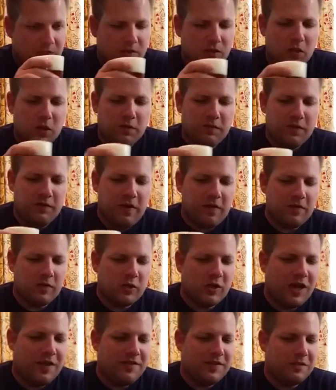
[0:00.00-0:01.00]
So if you've never
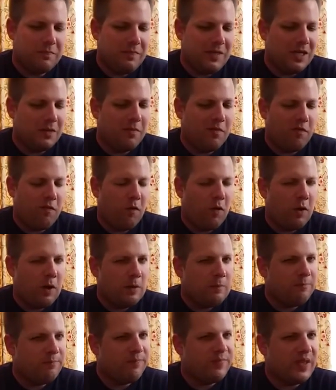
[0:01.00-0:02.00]
tried this beer
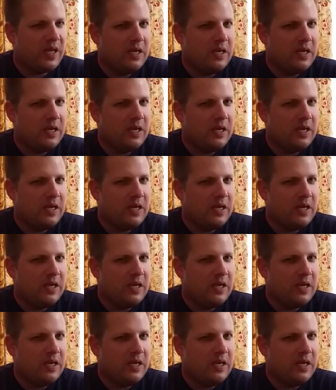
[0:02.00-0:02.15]
before,